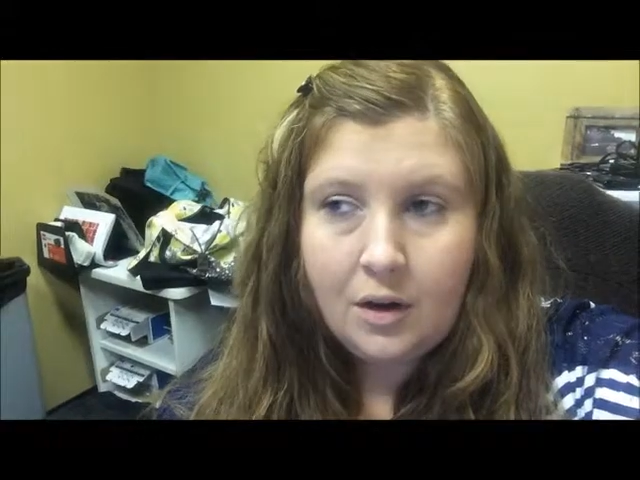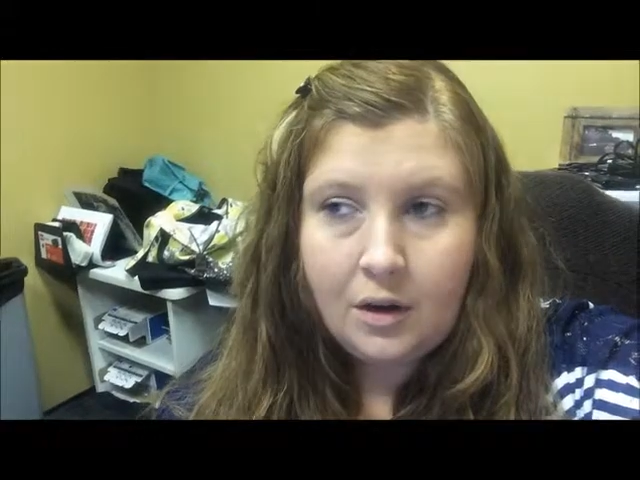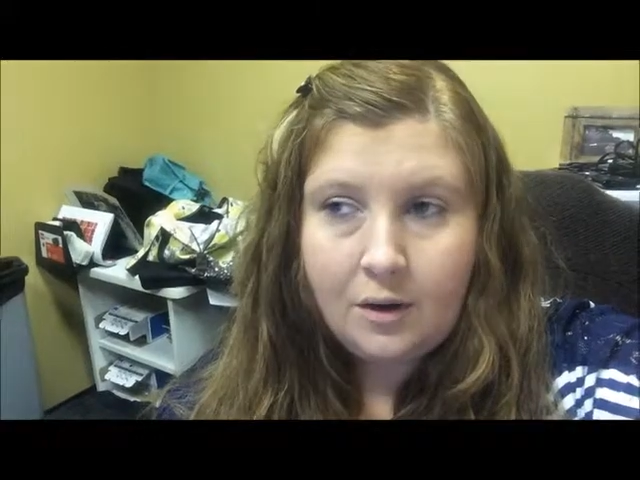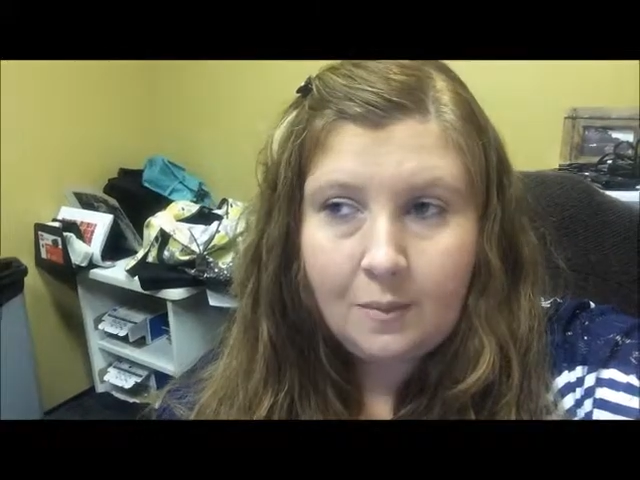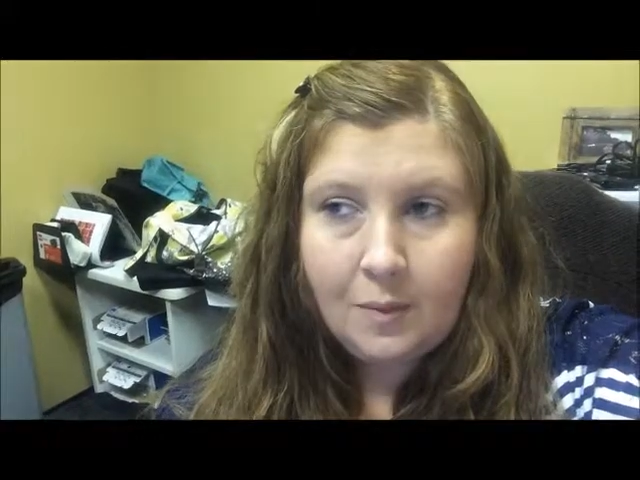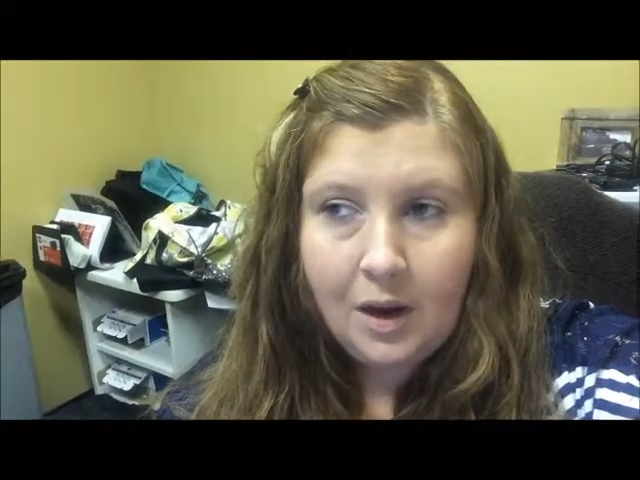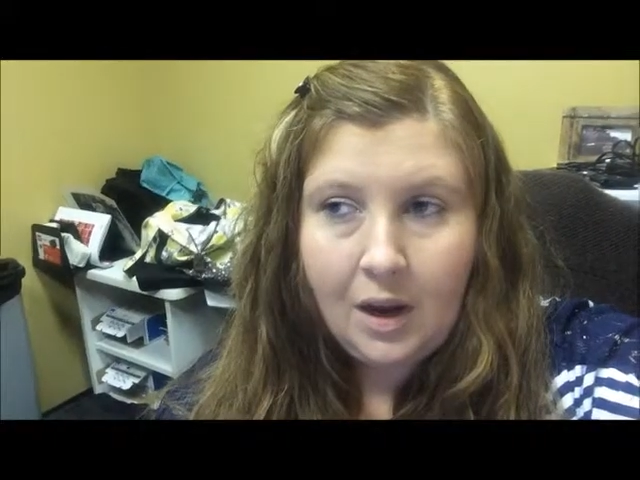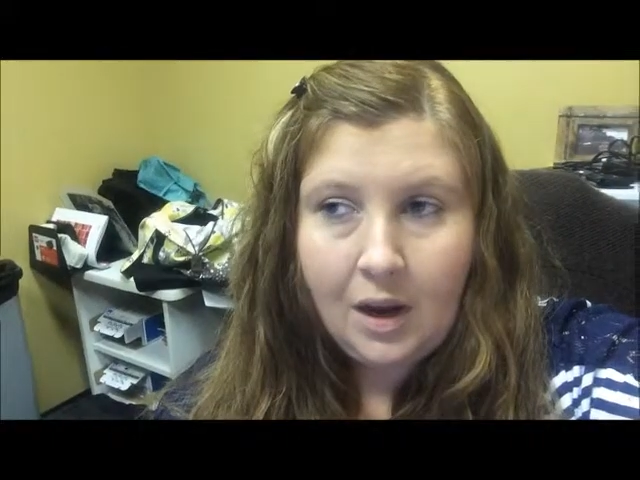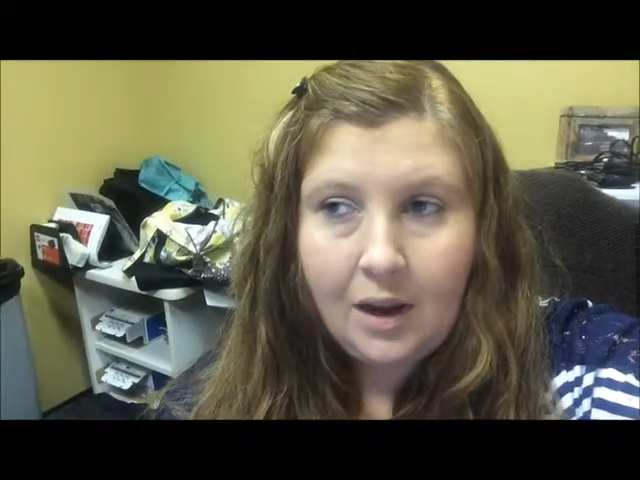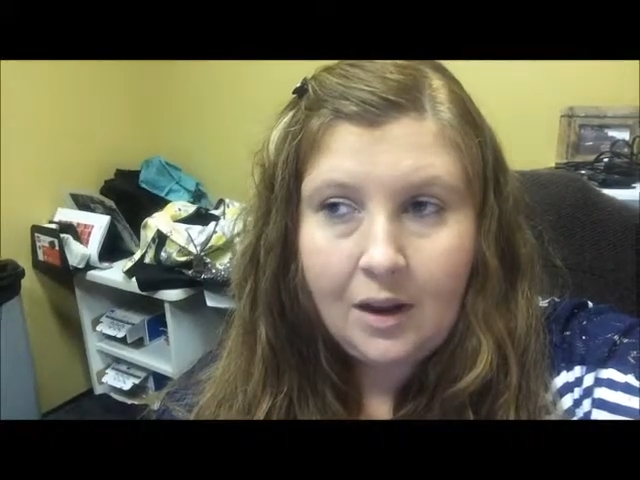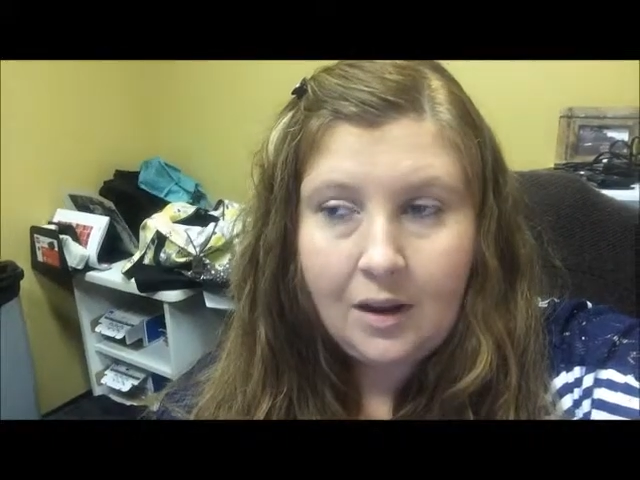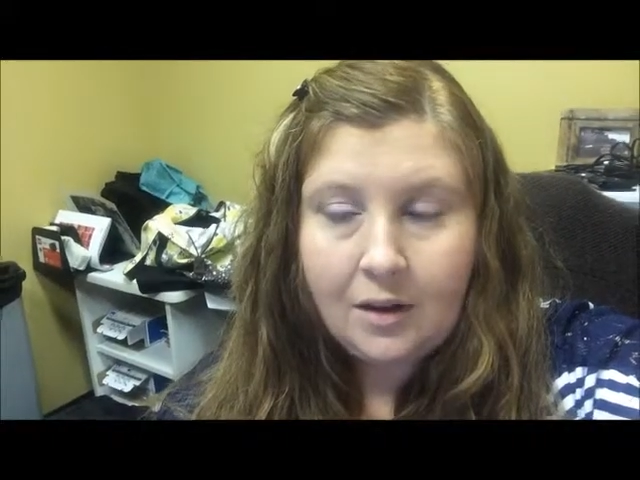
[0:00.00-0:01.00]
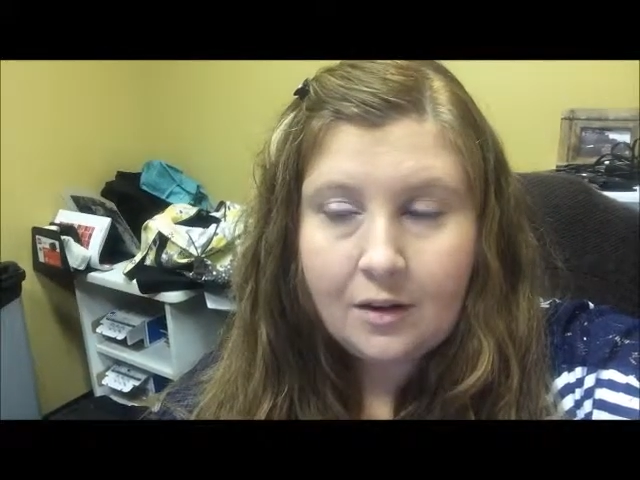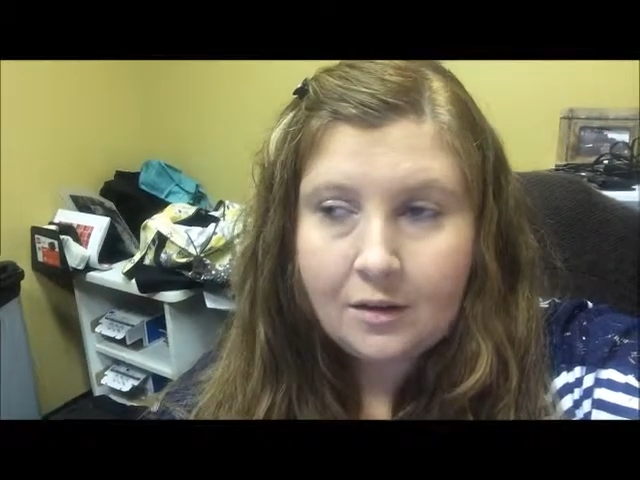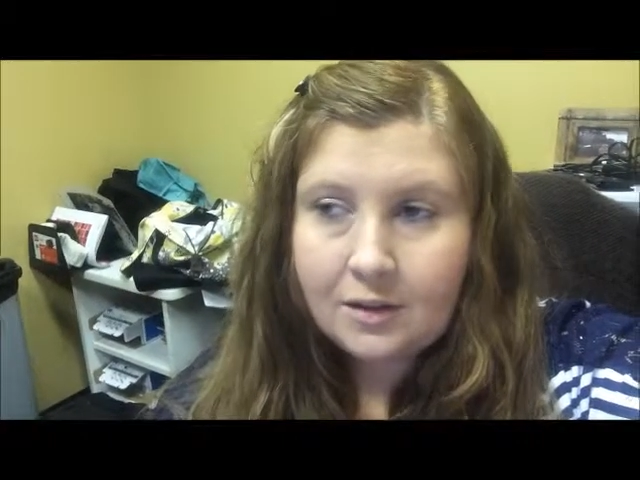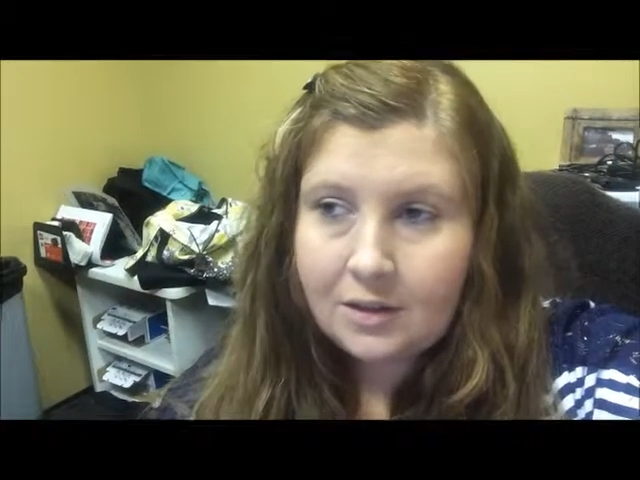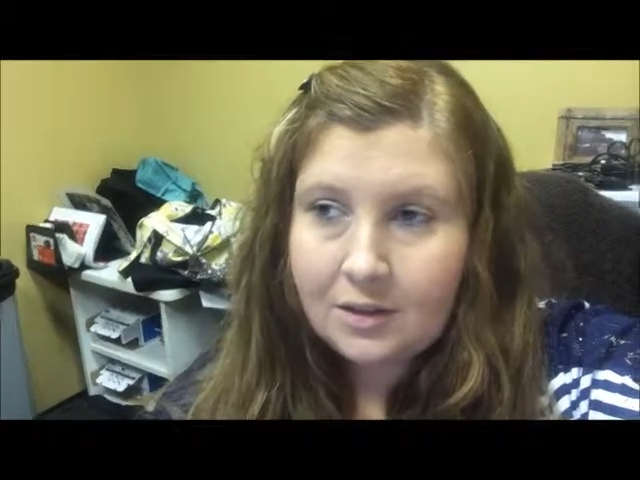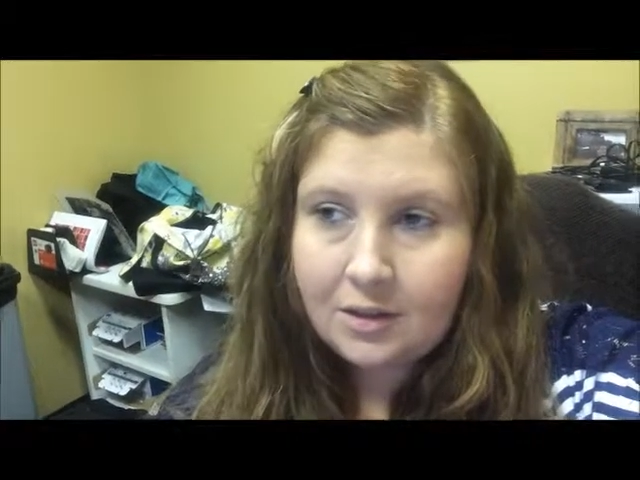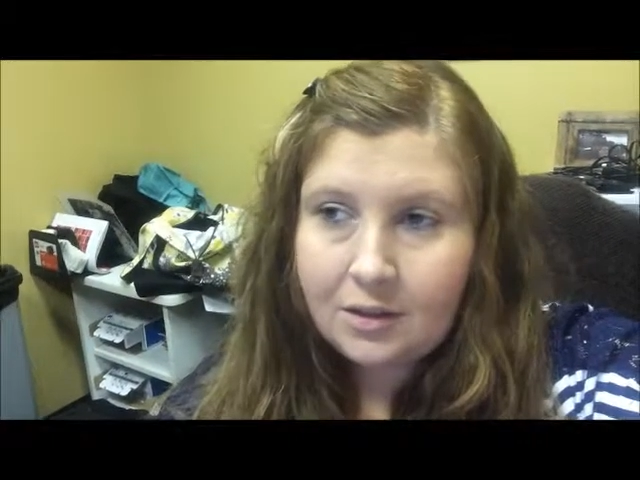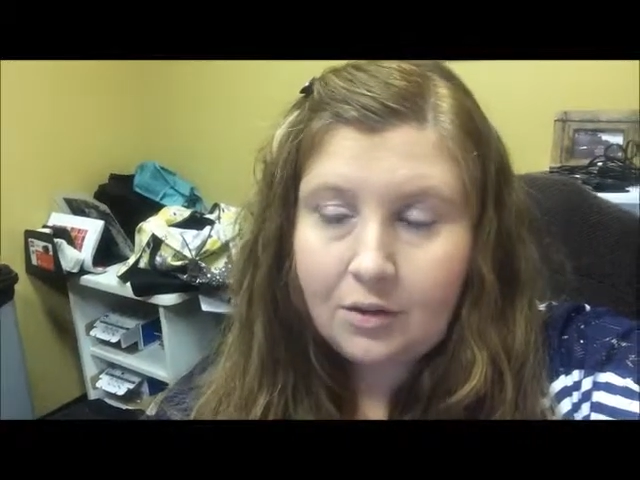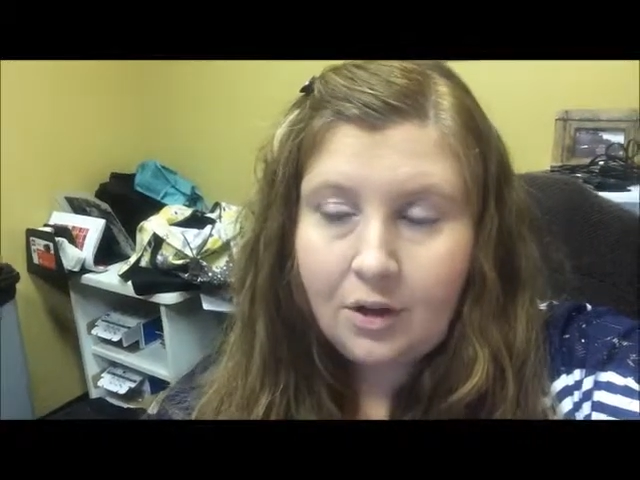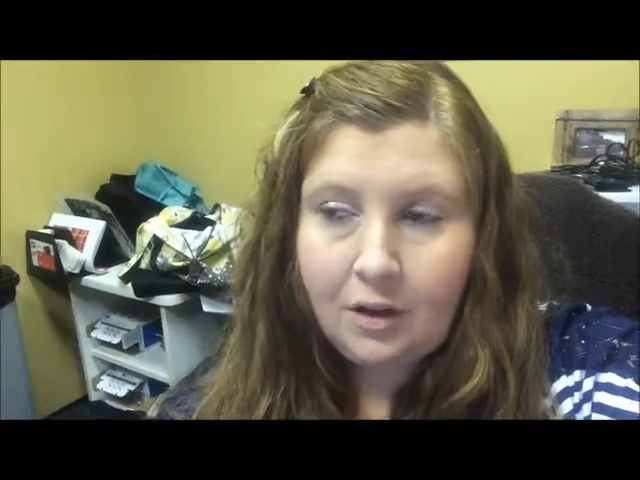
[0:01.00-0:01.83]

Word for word: Um, I still